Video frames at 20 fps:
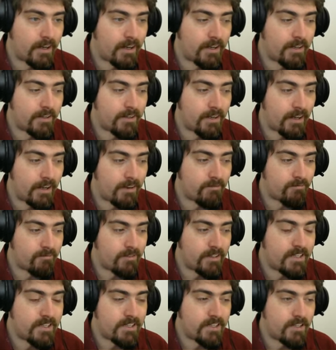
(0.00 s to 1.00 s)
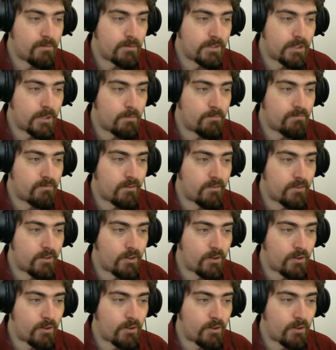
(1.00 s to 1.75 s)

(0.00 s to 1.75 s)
and a reasonable number of